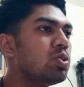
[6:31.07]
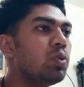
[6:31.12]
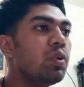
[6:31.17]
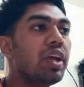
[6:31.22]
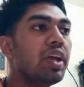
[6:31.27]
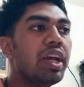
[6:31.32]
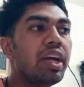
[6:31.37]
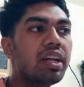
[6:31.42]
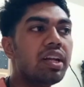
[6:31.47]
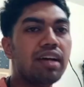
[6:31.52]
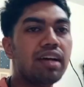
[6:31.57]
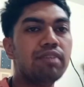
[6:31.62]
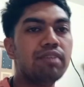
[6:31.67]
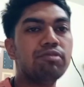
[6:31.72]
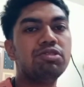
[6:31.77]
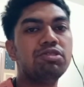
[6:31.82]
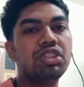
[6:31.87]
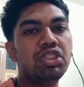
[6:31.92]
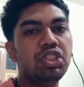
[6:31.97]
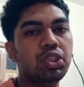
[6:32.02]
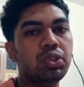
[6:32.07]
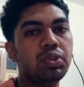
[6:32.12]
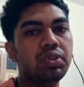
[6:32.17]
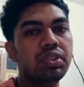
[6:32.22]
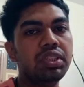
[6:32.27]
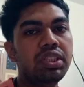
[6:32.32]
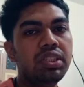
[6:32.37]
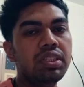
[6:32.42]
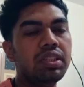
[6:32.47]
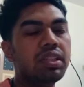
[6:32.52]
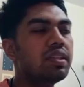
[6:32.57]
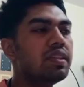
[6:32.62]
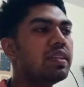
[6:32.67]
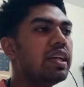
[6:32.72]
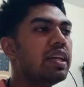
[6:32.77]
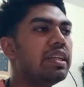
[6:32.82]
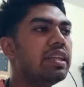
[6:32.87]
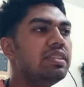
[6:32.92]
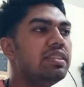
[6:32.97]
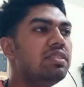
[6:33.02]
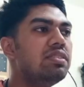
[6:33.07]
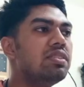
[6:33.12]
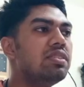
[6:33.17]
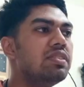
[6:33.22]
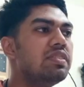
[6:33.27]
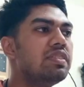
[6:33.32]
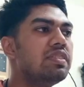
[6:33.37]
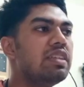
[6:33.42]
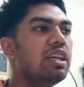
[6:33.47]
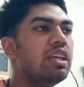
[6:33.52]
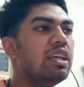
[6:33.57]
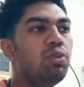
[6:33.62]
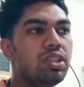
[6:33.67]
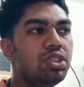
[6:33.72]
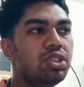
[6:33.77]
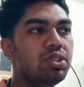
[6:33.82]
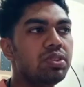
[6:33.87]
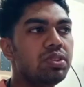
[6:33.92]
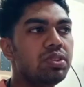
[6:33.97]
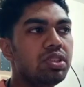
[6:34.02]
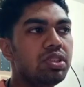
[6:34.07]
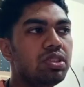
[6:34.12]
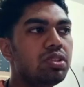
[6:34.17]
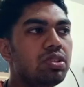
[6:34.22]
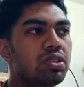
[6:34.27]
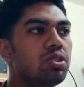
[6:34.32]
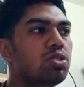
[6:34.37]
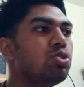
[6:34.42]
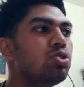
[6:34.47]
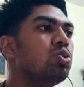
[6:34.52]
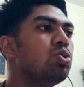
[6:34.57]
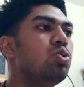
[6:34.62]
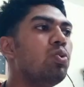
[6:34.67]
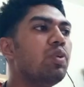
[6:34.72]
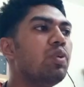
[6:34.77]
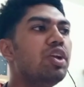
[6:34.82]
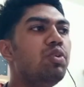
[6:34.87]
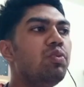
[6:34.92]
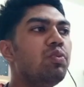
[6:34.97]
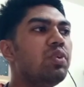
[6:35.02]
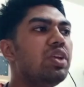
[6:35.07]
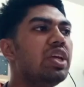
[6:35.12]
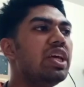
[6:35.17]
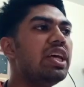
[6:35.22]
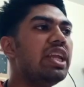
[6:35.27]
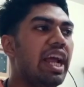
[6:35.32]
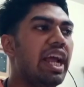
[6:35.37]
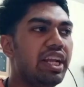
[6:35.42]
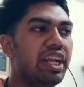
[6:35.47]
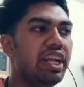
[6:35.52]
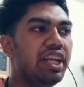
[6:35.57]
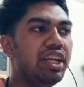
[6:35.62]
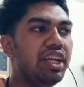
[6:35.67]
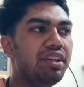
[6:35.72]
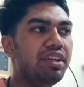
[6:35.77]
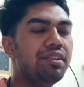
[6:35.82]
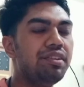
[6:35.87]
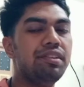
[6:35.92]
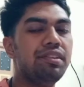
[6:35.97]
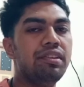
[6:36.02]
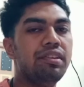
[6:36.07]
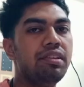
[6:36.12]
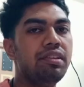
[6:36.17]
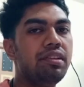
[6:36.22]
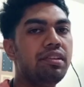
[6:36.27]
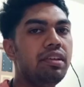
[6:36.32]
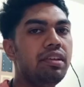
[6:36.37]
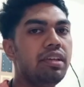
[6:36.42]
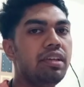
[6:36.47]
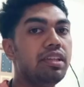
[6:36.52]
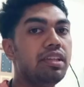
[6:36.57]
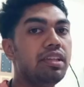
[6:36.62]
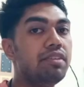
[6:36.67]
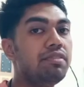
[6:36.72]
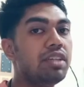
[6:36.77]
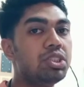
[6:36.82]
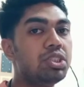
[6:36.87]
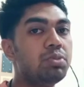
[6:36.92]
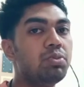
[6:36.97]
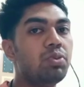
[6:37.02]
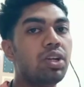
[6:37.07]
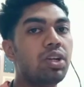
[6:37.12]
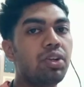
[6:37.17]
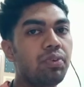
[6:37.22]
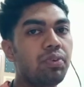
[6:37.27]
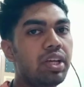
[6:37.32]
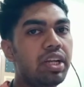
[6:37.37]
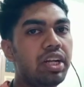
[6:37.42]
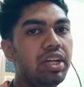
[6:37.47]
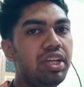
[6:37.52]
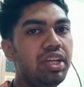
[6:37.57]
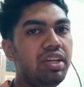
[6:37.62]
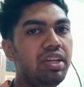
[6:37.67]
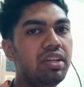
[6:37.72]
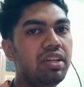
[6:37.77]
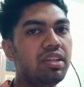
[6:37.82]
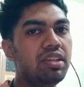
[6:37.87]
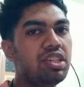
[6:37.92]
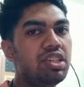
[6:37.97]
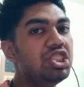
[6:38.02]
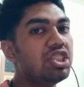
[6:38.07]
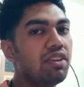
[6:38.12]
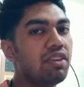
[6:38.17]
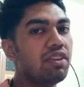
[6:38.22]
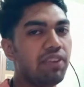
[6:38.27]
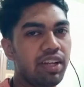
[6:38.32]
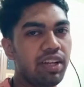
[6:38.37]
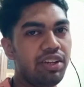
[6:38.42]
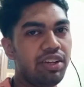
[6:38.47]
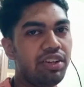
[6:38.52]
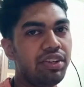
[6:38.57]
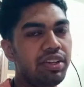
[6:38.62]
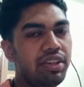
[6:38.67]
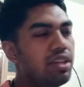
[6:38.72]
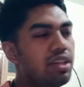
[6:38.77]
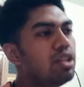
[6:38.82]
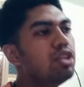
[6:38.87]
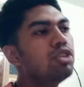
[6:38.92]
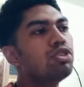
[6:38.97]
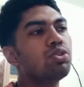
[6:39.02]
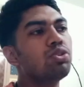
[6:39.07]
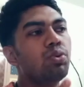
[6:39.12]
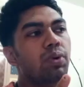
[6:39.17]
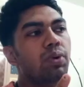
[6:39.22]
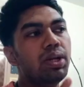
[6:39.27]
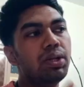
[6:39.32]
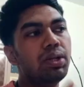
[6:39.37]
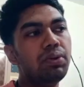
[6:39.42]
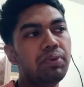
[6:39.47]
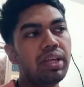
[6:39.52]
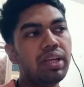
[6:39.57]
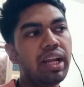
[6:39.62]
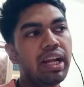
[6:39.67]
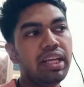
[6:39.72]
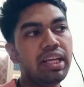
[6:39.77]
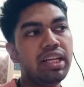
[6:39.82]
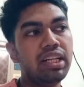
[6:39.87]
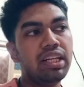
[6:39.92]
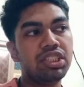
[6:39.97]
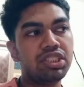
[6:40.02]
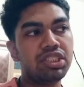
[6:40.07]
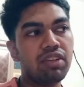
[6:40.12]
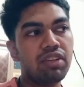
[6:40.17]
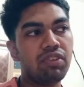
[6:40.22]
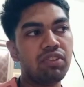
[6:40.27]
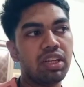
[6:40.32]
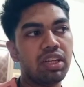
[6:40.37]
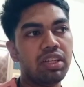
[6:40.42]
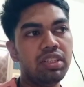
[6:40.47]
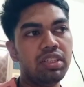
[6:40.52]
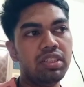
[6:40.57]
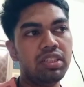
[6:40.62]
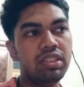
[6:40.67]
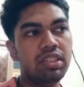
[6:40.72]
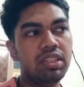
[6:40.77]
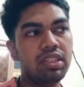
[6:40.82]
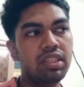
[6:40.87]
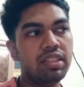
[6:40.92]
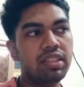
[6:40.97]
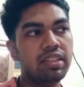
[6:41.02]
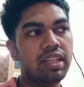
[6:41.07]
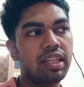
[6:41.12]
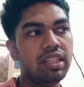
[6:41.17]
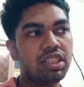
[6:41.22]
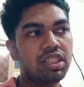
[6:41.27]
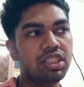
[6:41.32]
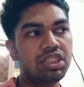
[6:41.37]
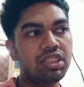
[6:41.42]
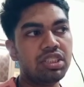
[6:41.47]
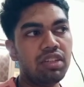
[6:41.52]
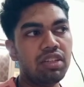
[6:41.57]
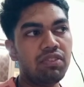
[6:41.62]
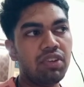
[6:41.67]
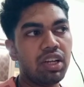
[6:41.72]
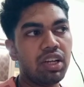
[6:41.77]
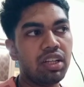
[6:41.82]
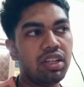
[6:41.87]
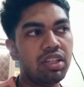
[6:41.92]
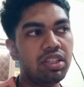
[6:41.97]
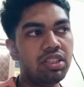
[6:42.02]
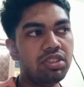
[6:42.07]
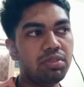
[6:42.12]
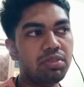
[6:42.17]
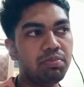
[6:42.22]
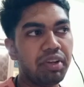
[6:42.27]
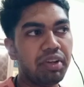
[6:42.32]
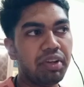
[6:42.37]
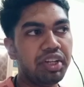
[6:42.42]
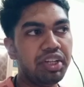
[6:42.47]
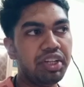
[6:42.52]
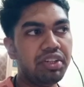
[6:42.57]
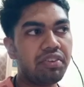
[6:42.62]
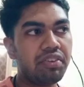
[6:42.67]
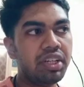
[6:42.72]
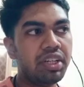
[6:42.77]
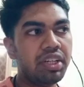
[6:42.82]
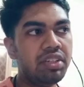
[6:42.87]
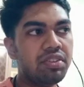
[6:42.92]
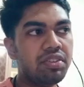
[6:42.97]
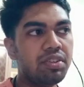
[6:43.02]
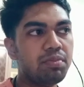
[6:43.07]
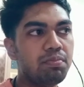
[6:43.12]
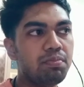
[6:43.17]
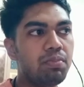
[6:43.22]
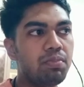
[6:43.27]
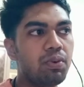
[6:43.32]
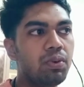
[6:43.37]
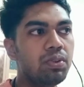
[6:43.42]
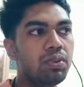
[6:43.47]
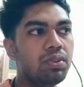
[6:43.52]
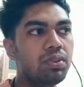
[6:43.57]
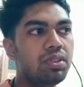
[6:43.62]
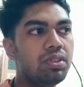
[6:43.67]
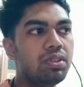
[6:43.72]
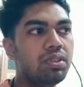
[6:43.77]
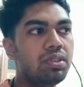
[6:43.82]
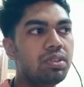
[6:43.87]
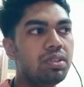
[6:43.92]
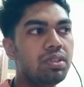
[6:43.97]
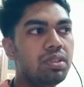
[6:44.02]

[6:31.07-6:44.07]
So here comes the theory, that is cell wall theory. So when we are adding, in the first step what we are adding? Crystal violet. So when we are adding crystal violet, that crystal violet penetrates both